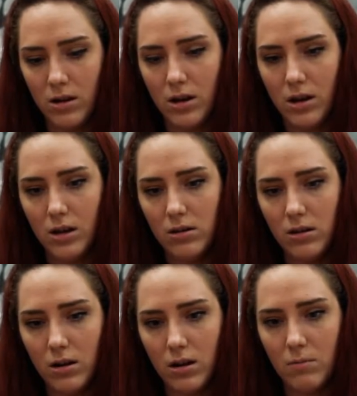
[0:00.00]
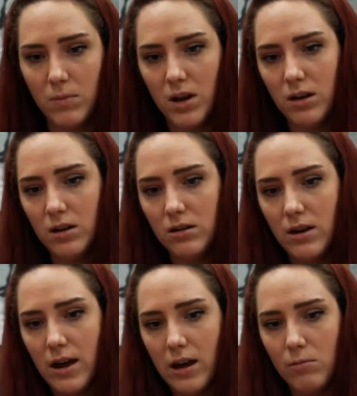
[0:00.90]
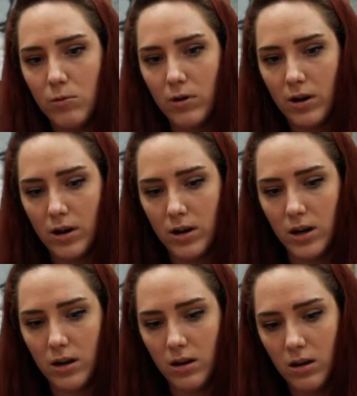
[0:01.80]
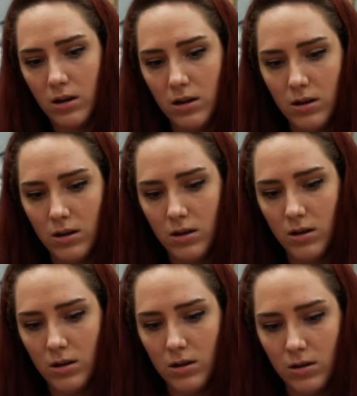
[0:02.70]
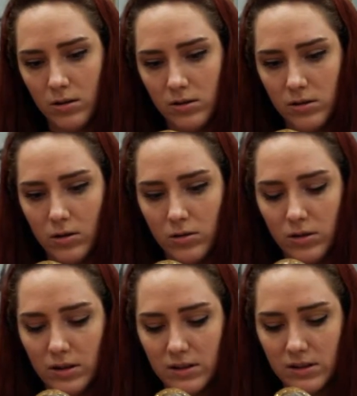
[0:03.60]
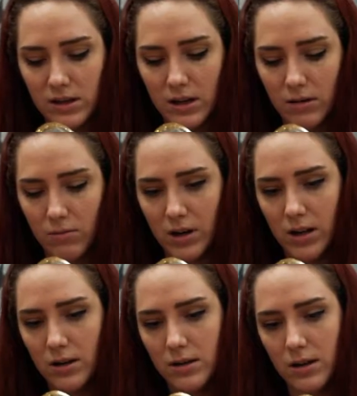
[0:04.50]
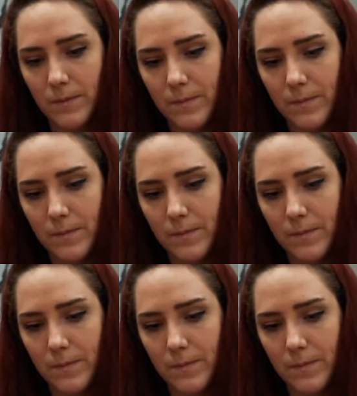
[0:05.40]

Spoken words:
And I may need to add more honey so you can see it when it...